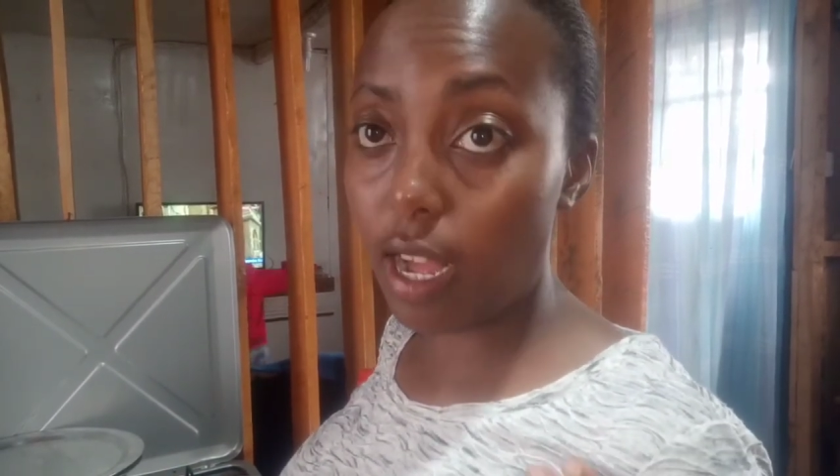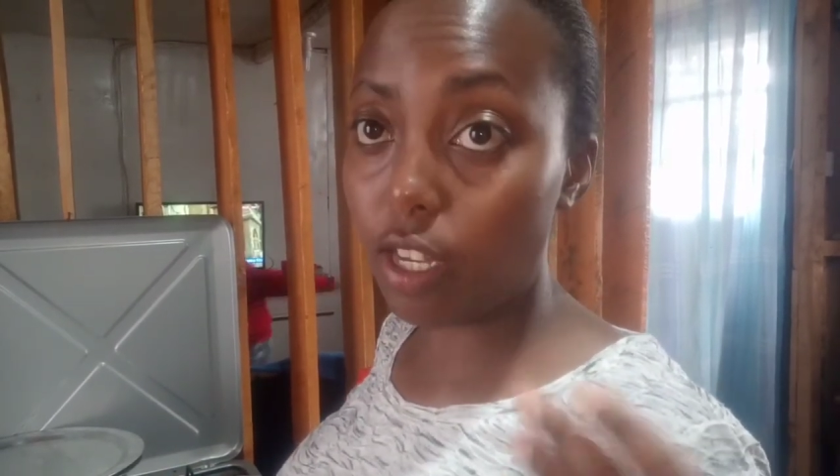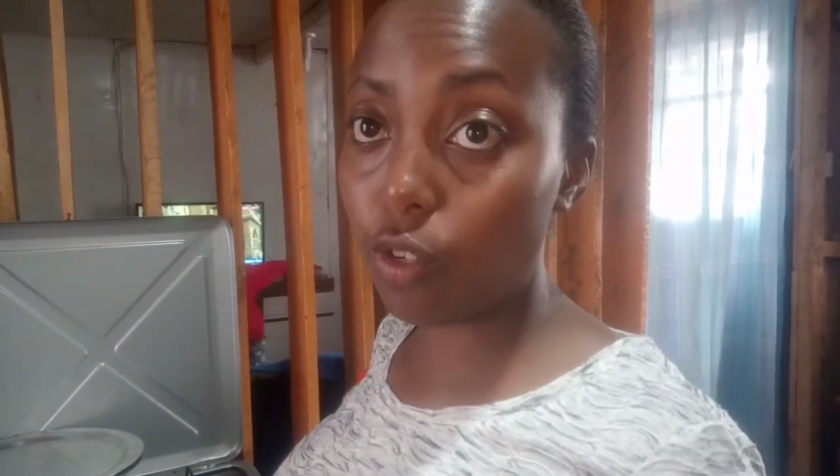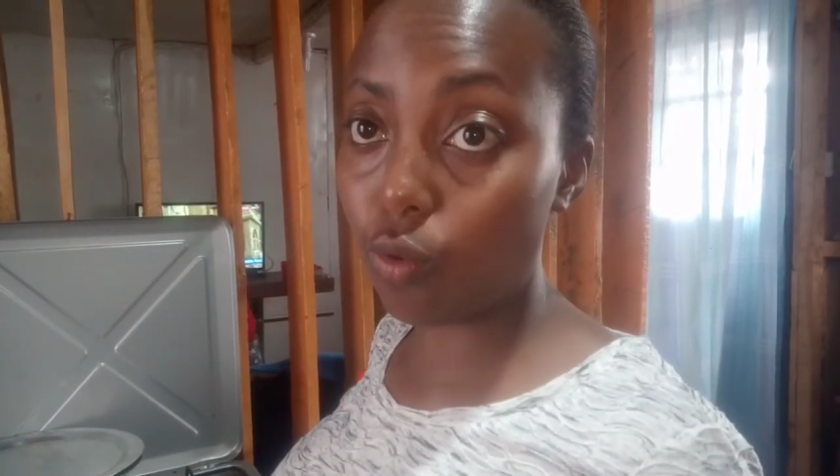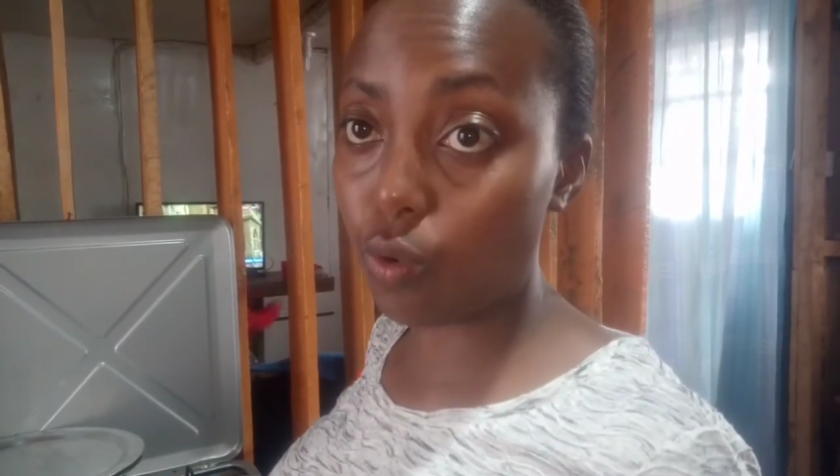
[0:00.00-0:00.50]

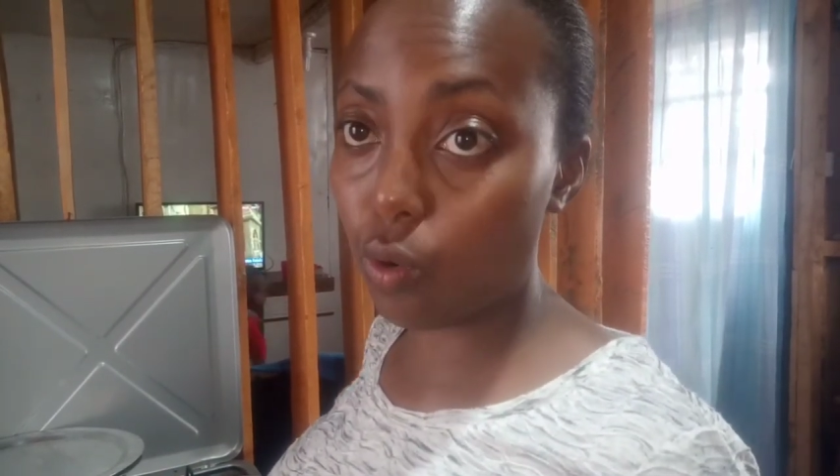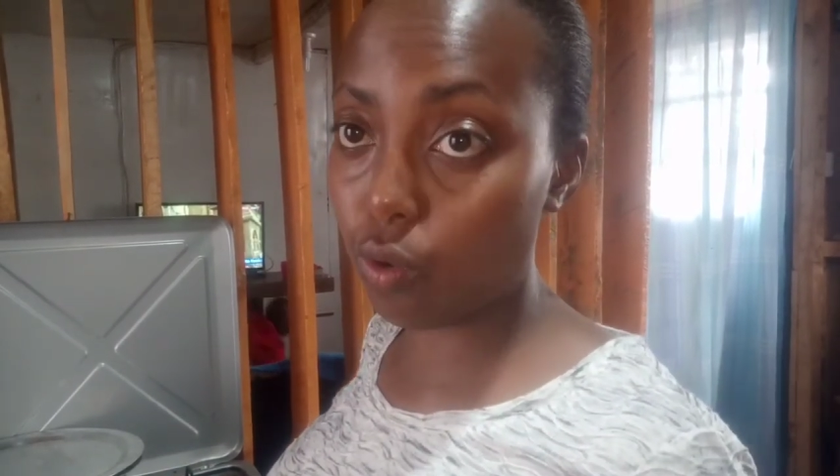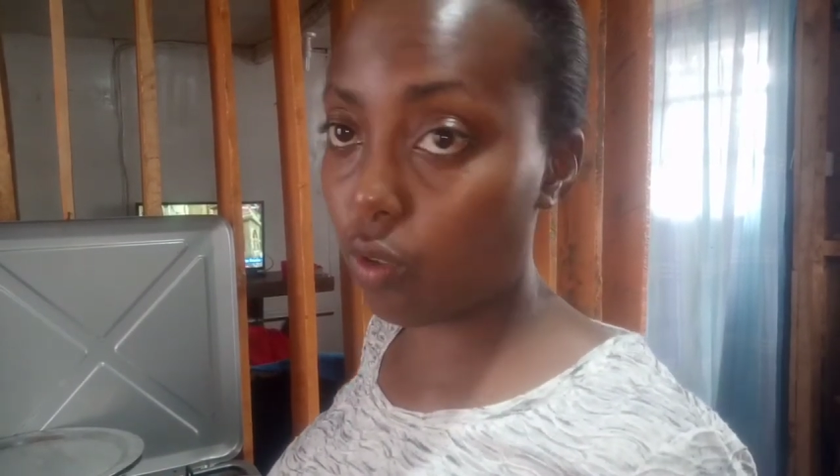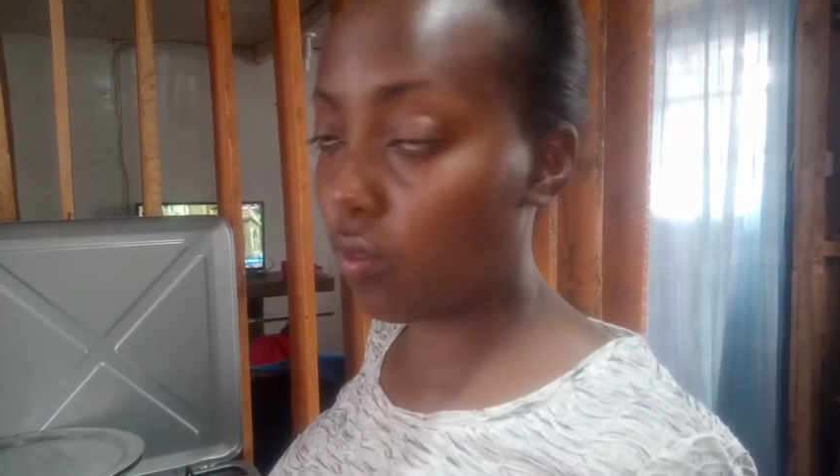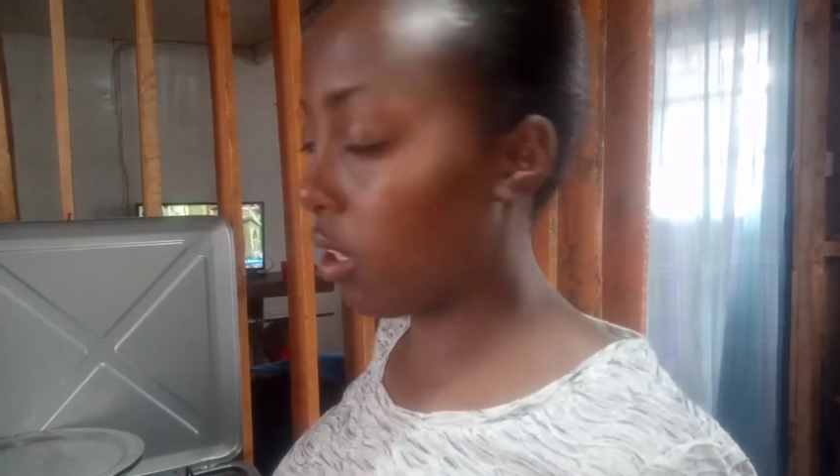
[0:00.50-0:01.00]
new growth,
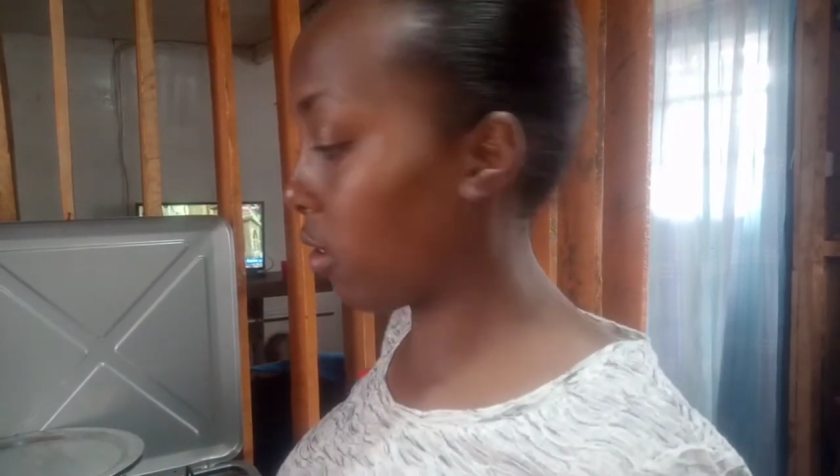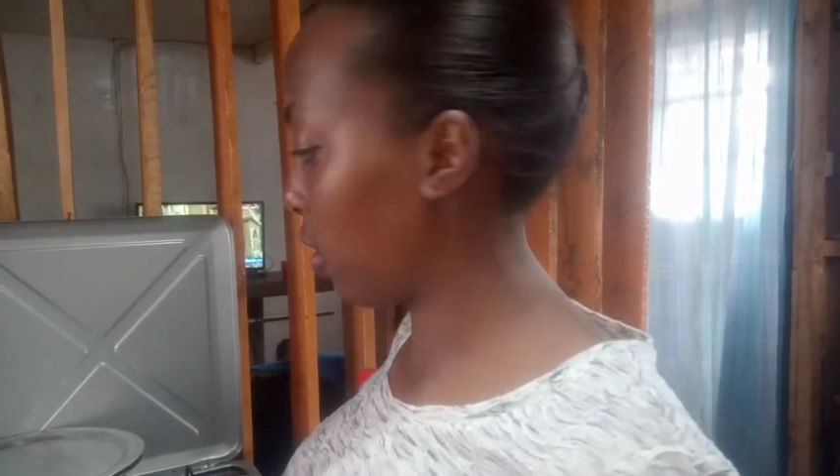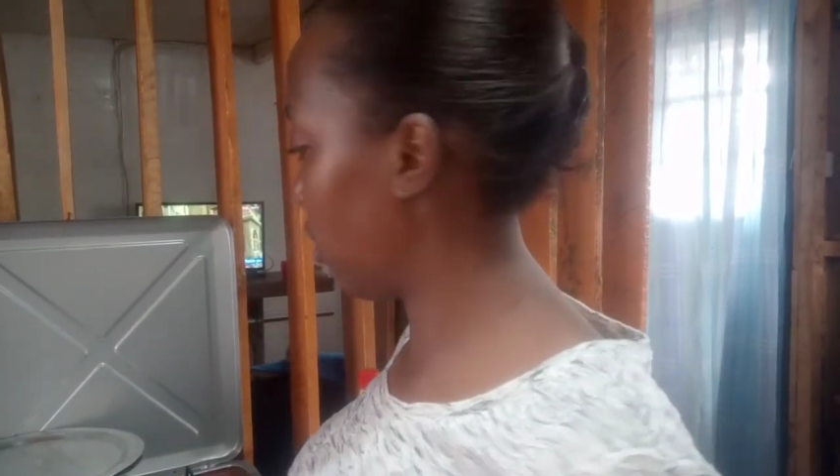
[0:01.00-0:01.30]
obviously.